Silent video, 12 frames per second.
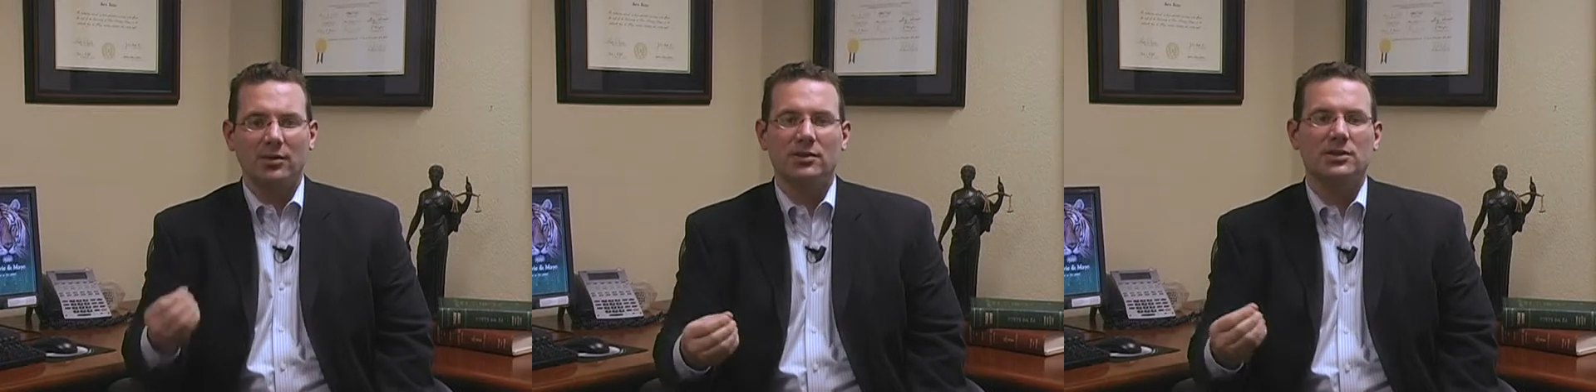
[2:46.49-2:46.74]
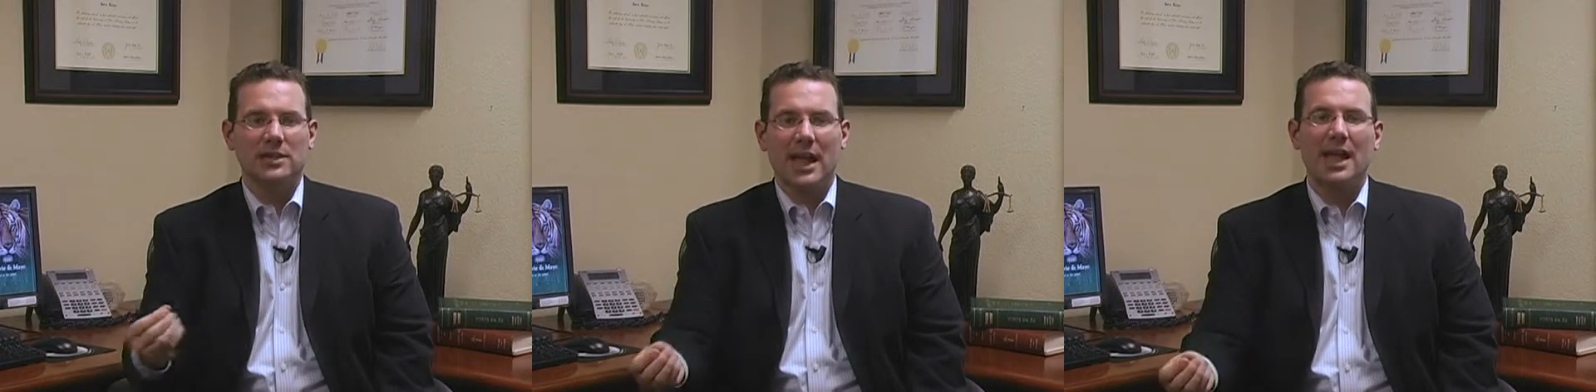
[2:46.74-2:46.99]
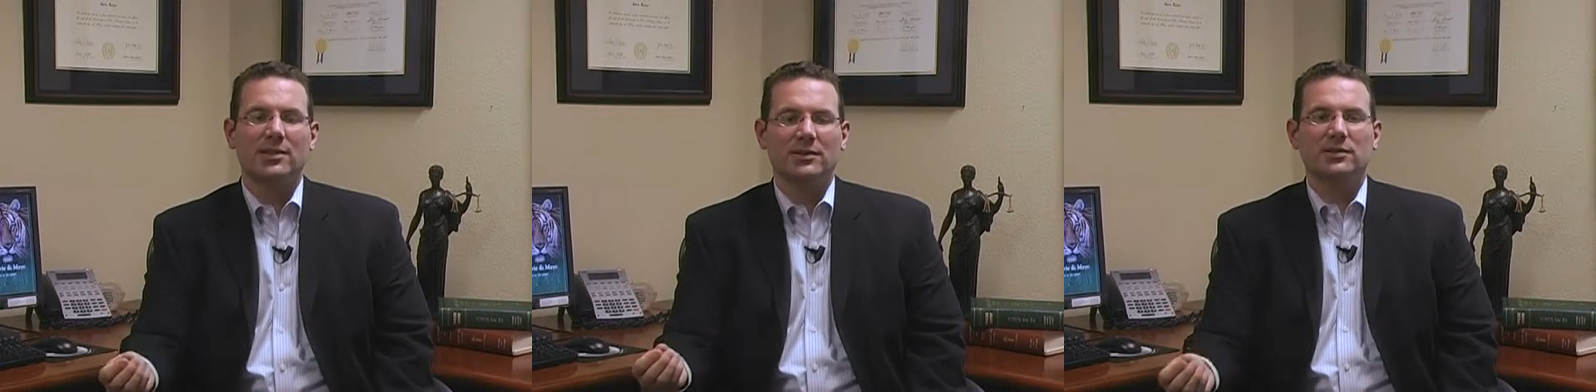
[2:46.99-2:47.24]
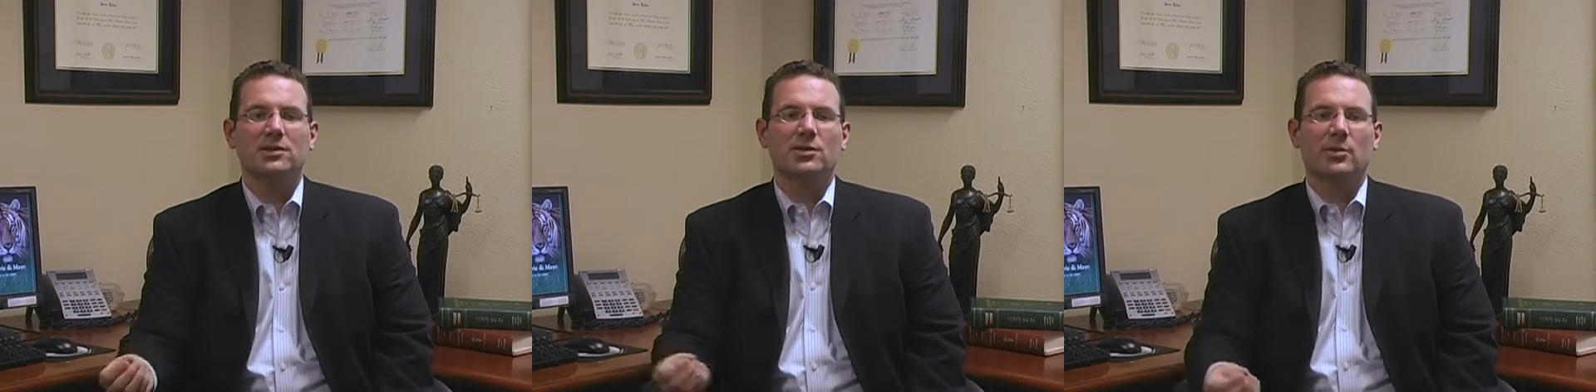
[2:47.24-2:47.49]

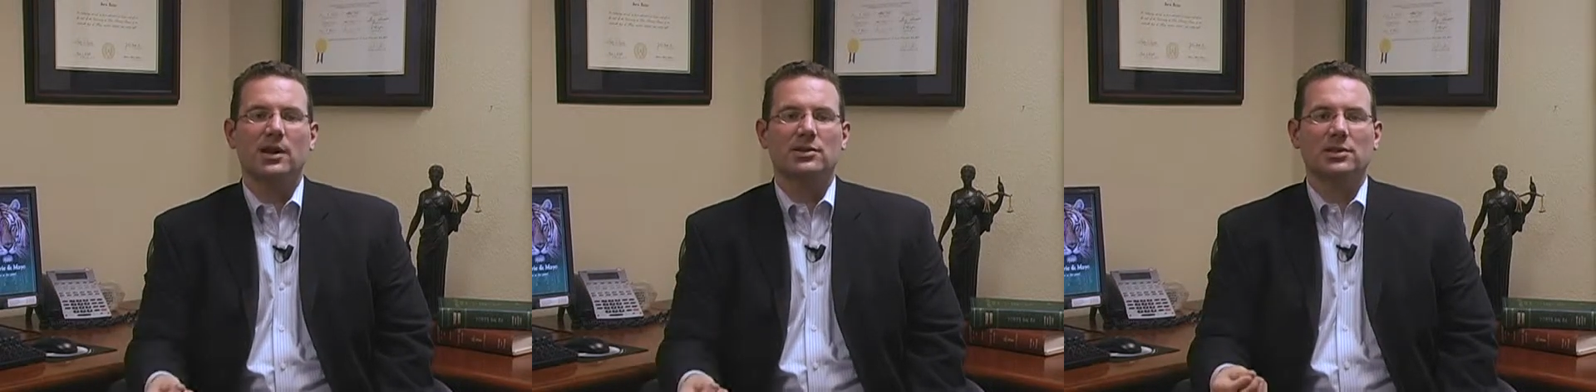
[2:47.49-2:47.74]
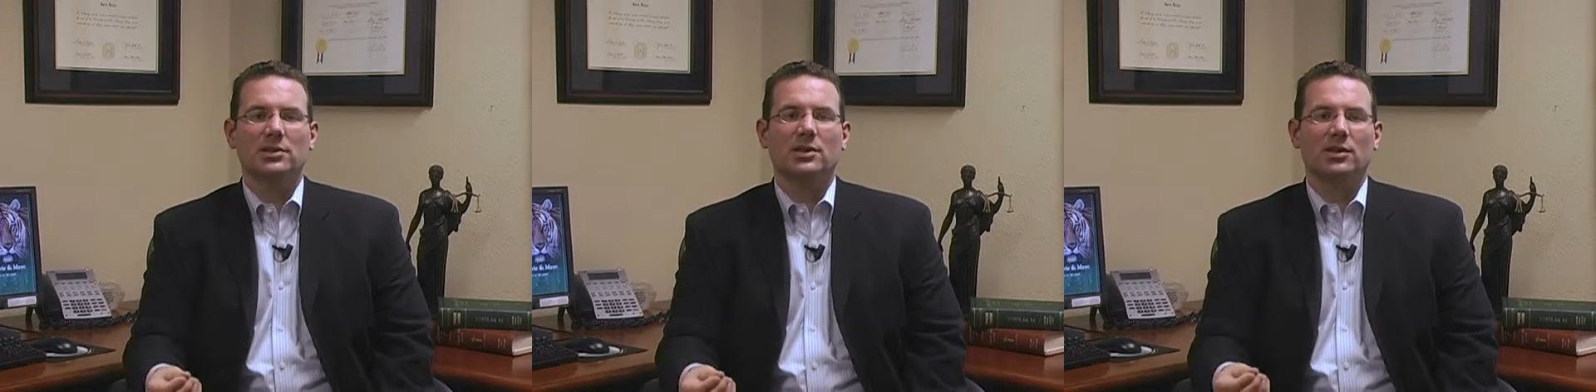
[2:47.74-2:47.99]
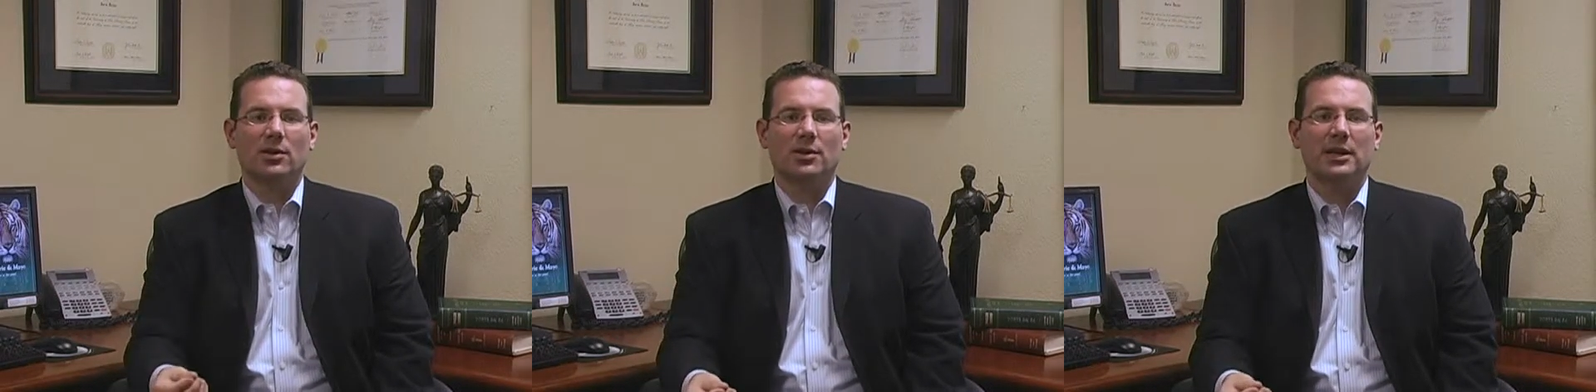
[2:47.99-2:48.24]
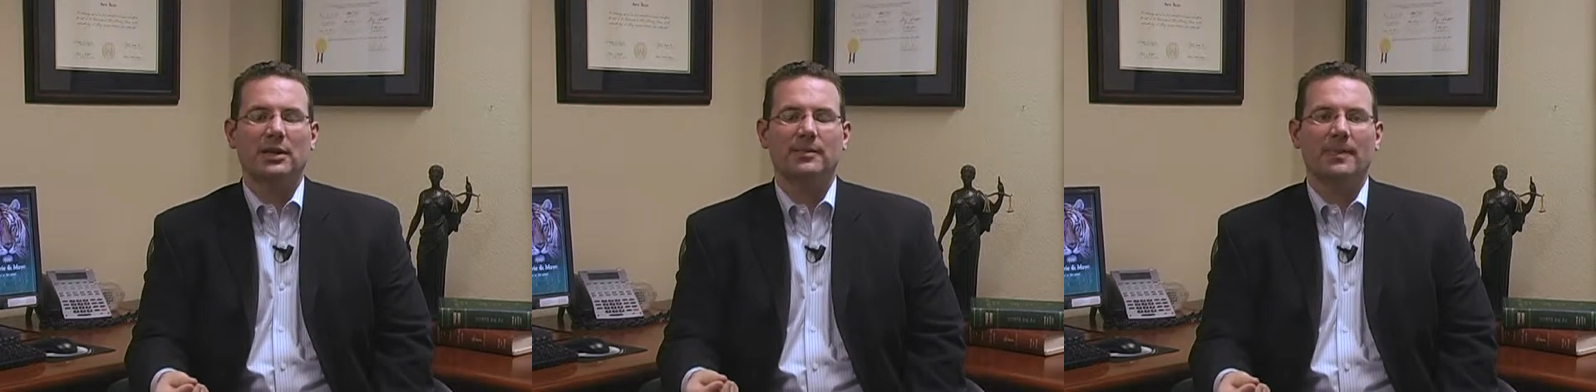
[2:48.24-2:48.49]
understand the situation that
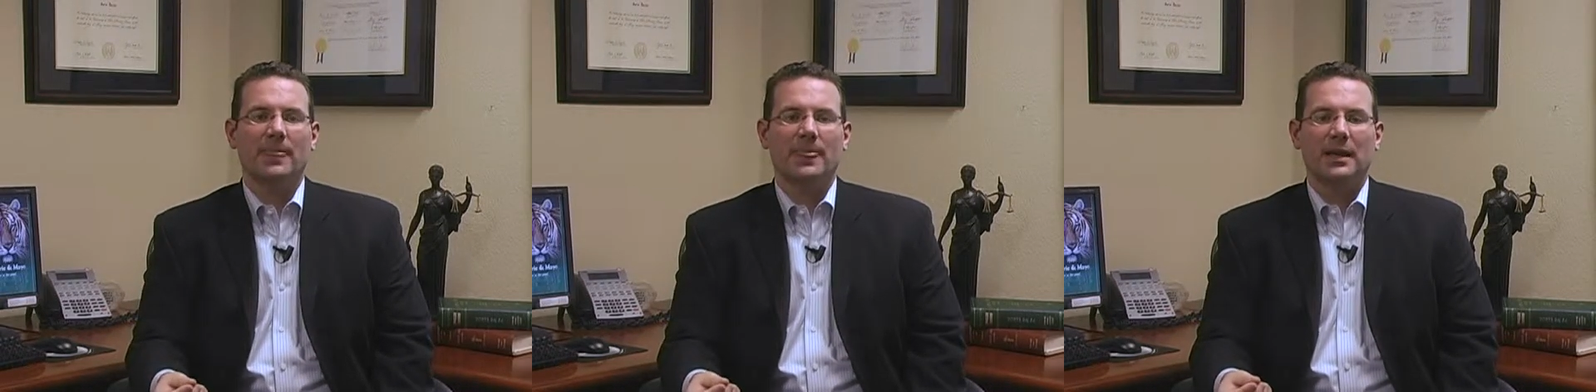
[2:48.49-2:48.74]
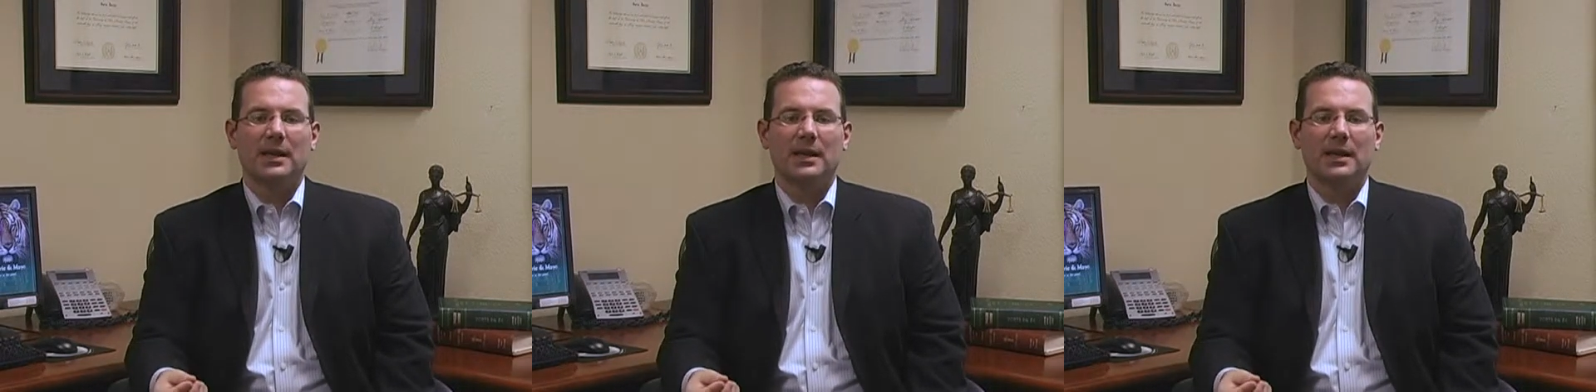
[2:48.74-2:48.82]
you're in.